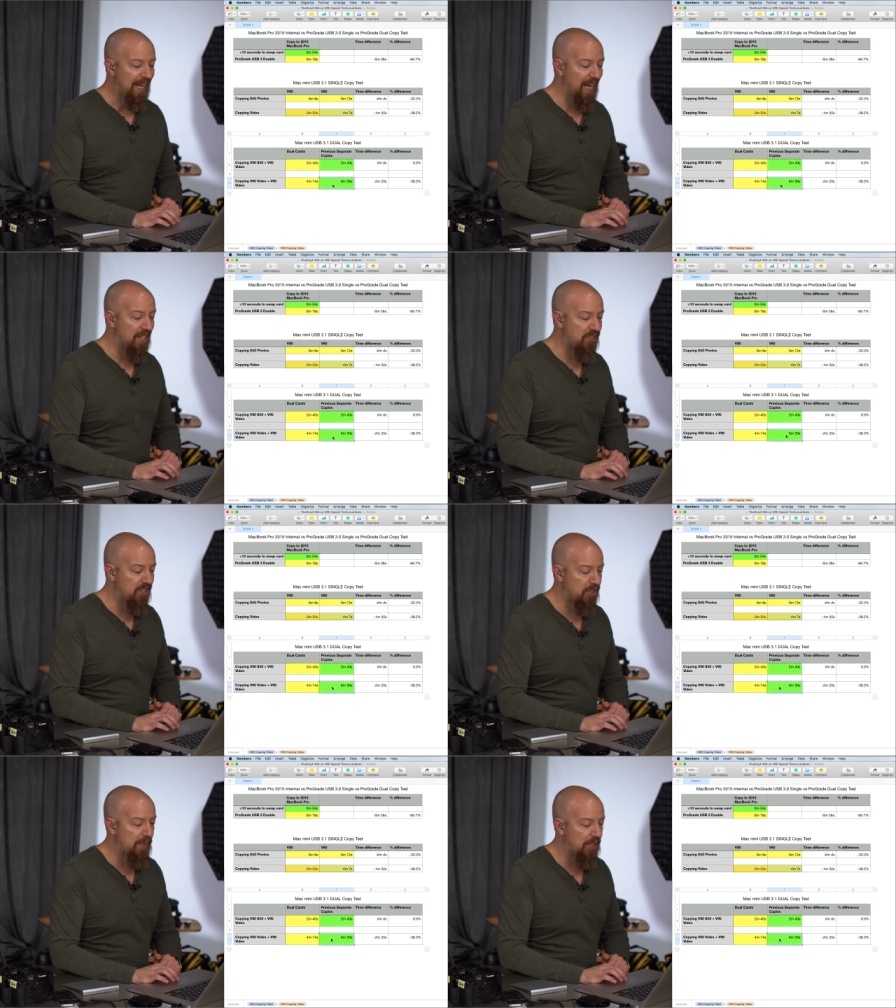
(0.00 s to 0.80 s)
at
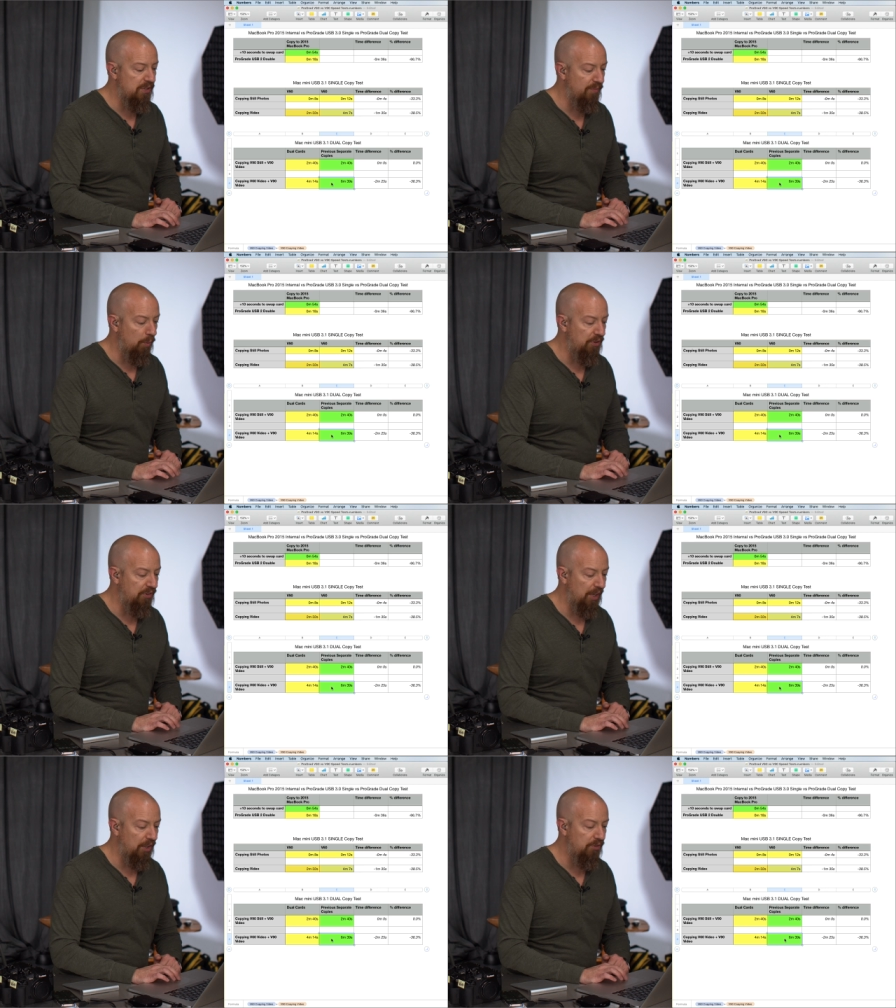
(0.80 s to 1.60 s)
6 minutes and 40
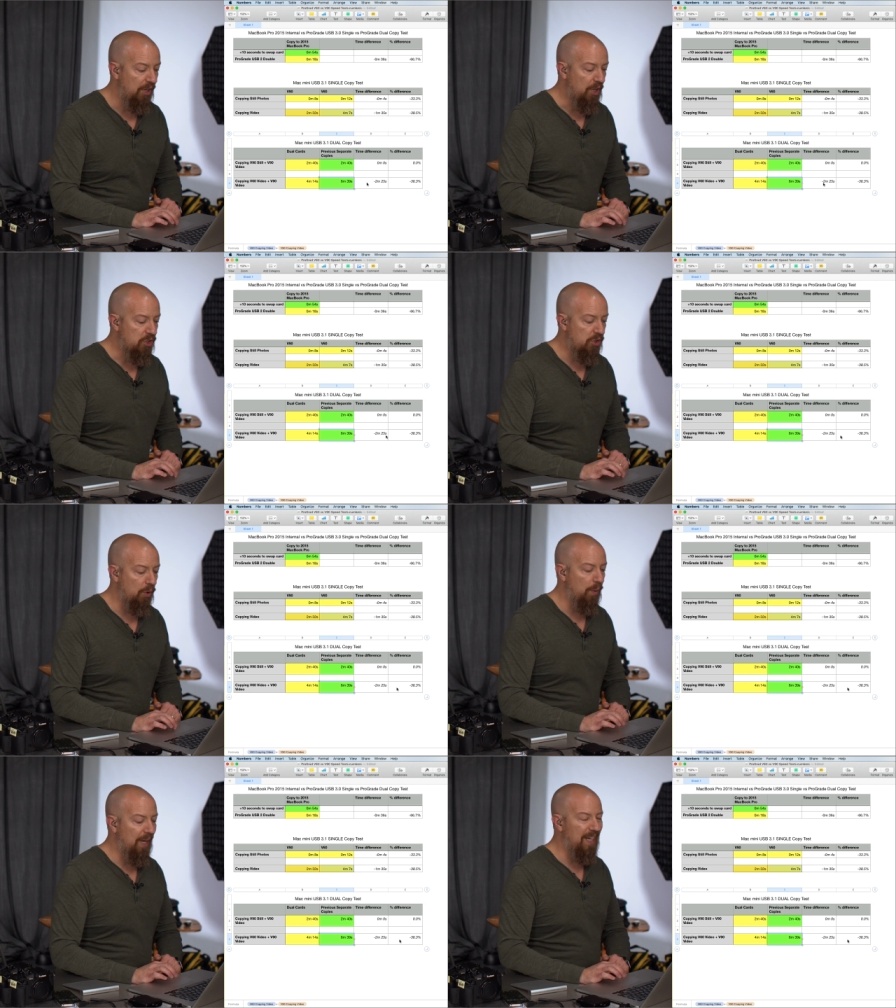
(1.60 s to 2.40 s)
seconds,
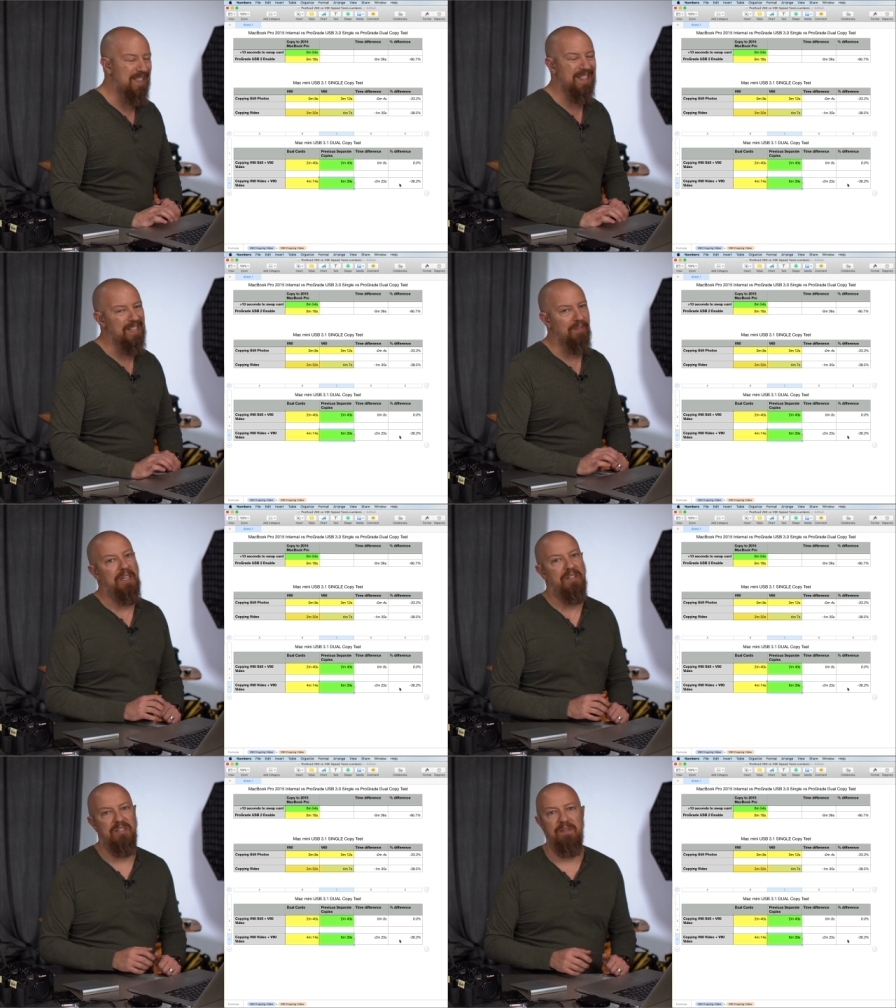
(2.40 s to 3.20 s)
so a
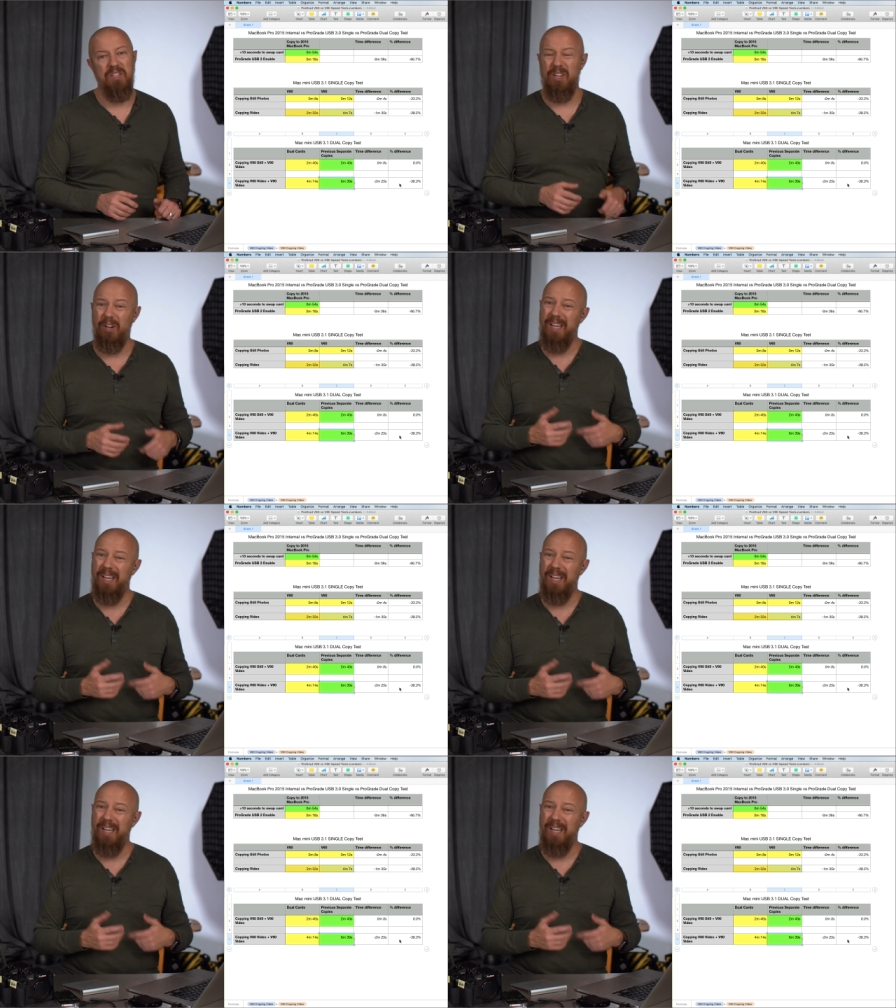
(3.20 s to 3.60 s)
significant savings there.